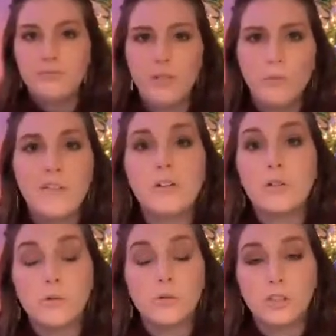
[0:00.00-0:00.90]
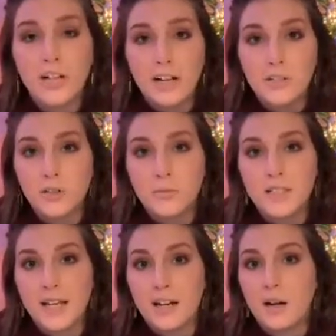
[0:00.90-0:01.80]
We have a Google Classroom
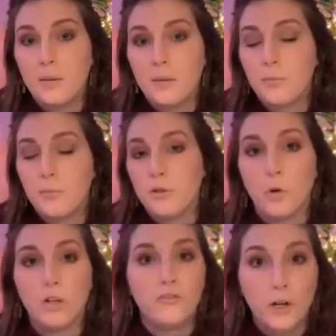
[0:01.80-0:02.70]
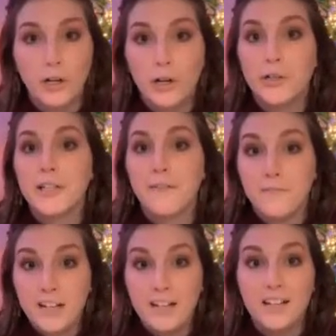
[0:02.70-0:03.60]
set up with more photos,
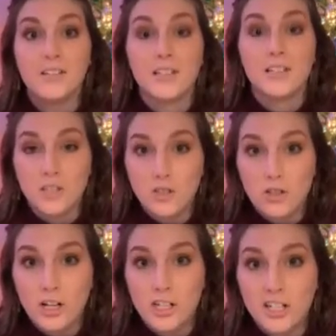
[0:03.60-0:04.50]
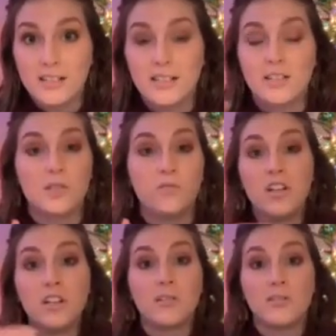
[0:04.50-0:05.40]
videos, instructions. There's
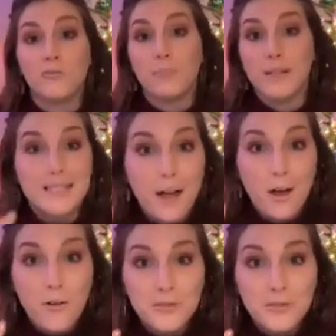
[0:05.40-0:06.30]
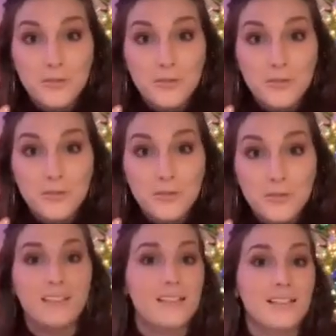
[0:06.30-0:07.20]
videos of myself talking
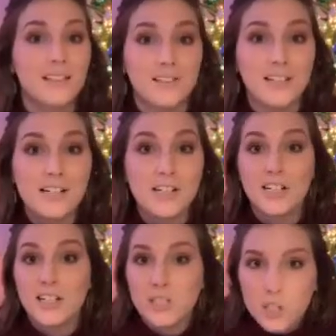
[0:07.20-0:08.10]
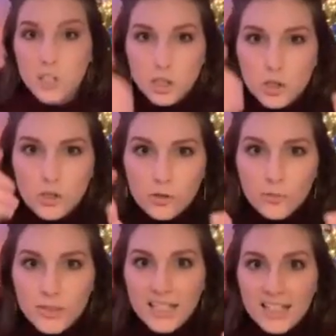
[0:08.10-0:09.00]
about the collection,
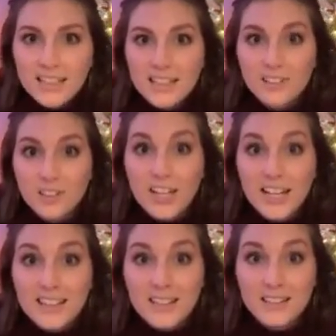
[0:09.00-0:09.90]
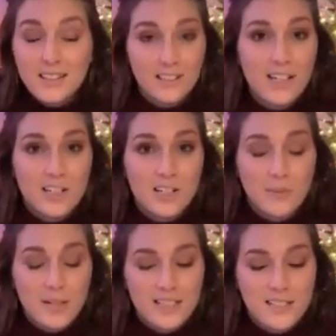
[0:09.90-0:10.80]
zoomed in, looking at the collection
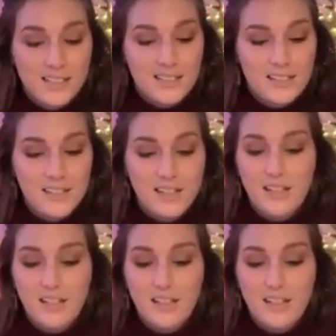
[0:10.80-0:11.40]
pieces.